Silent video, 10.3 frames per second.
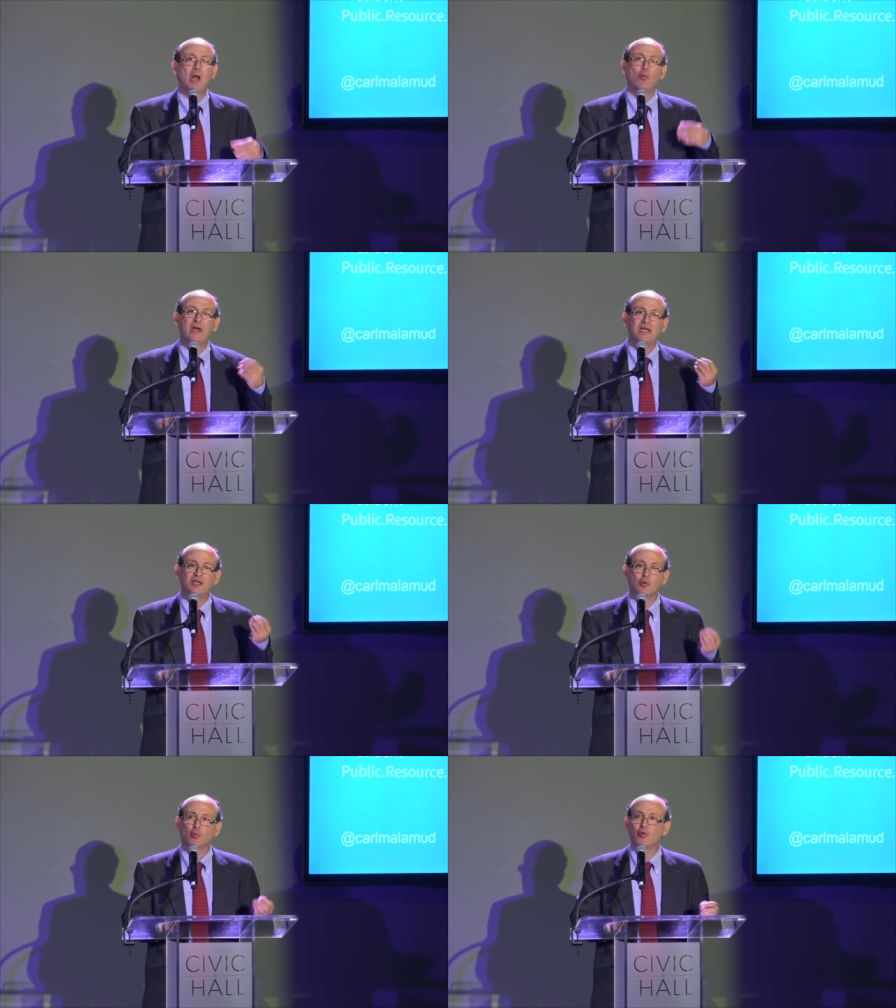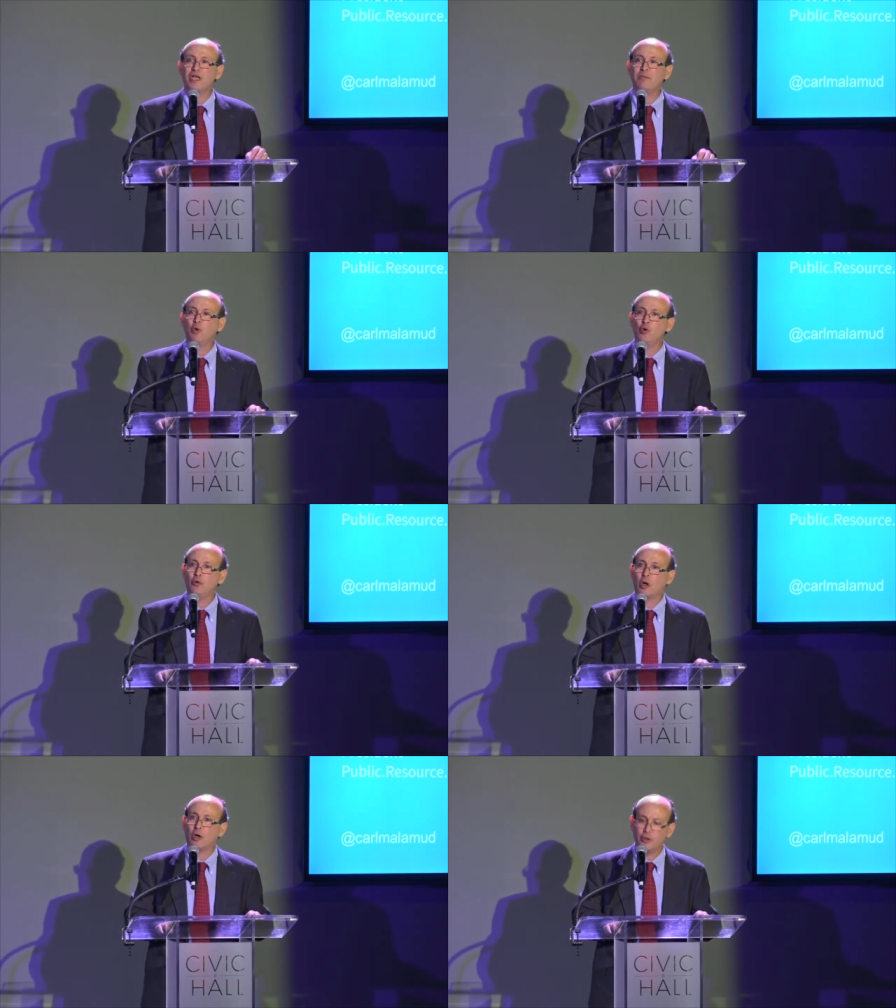We need to
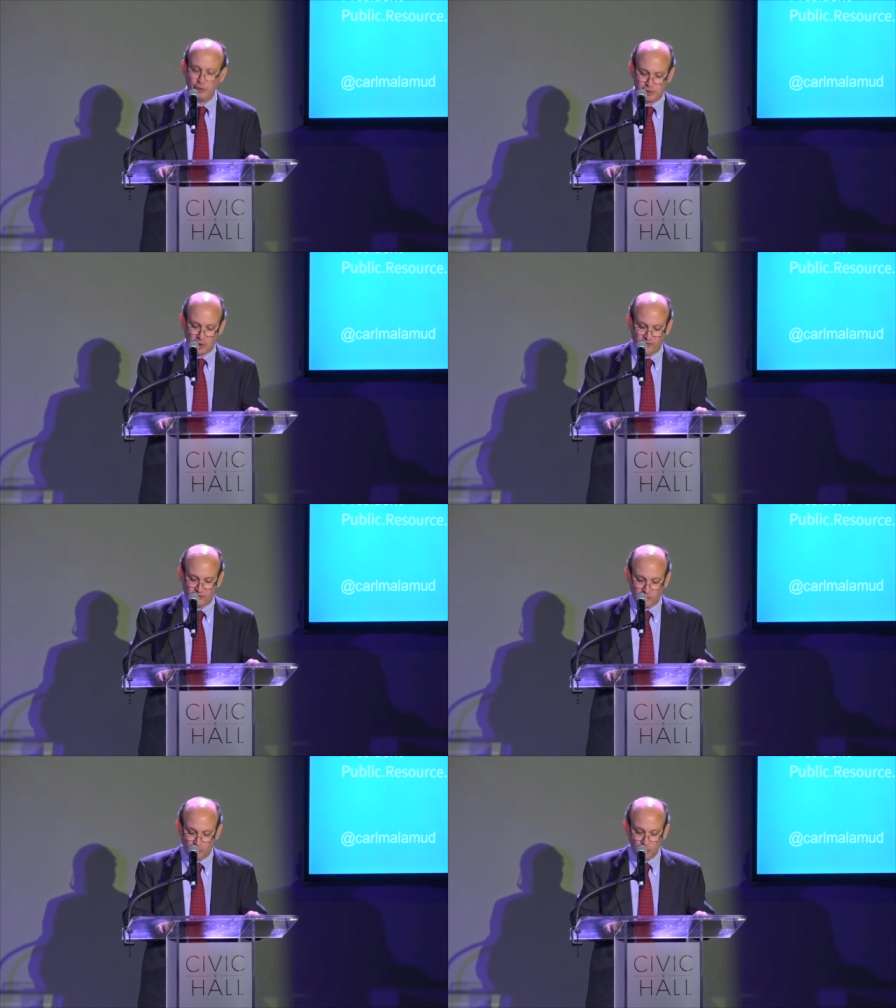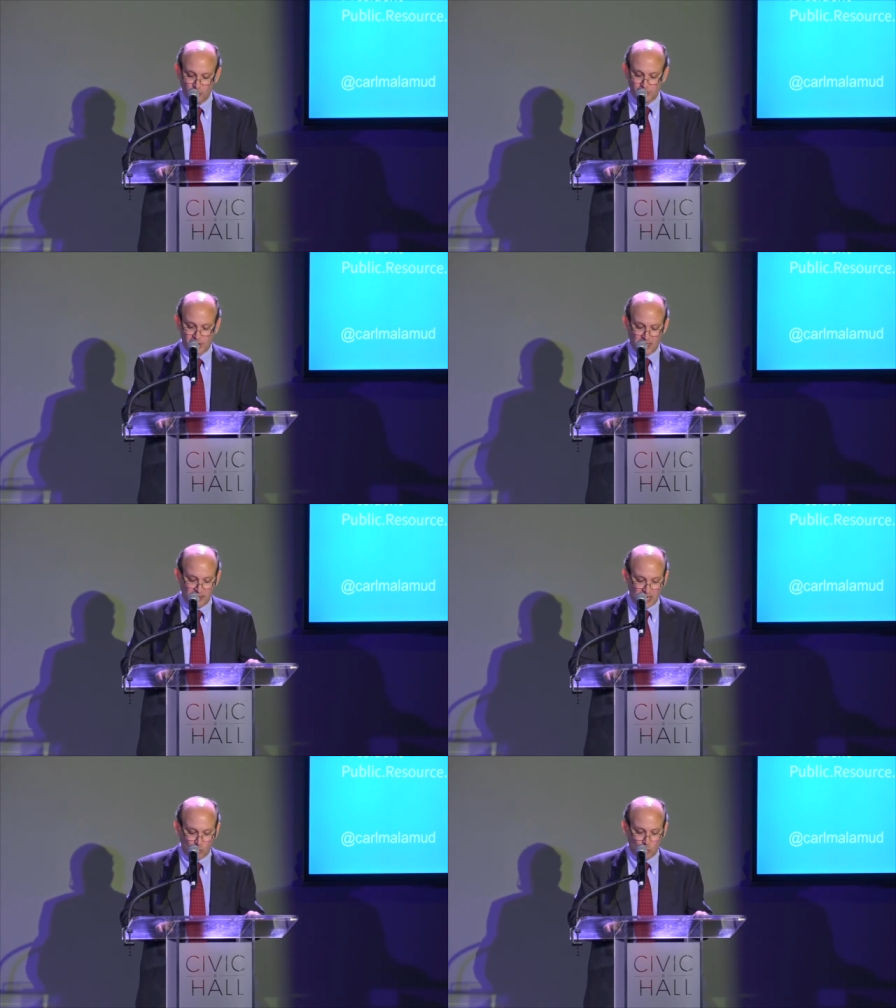reboot our use of computers and
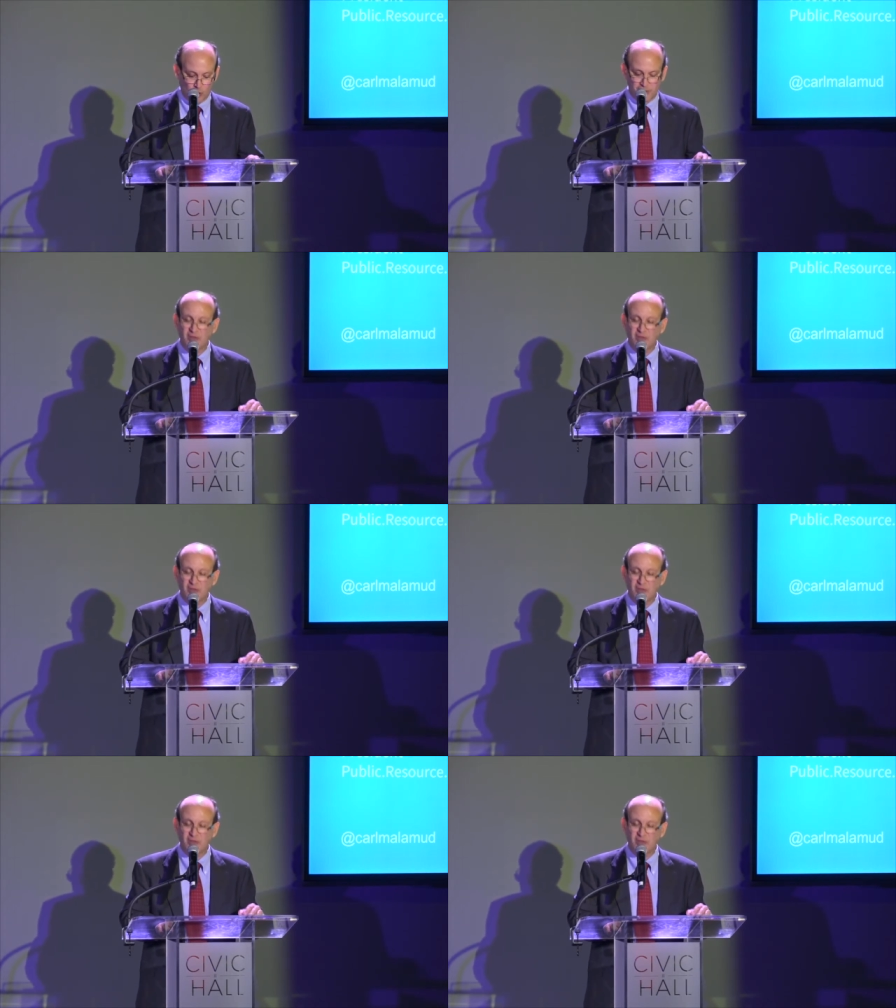networks,